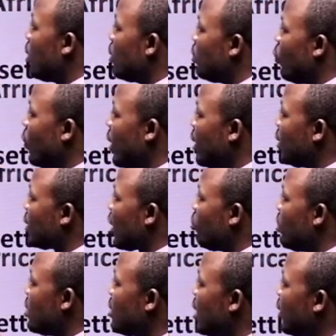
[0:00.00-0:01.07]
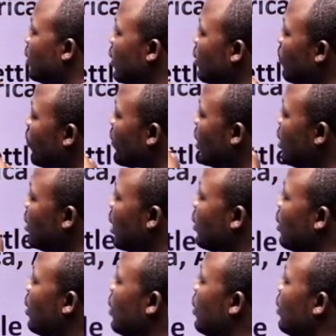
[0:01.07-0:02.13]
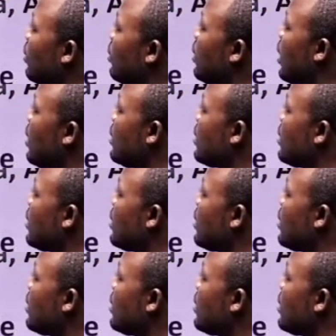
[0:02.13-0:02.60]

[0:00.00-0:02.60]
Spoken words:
the way it has been stated, is that they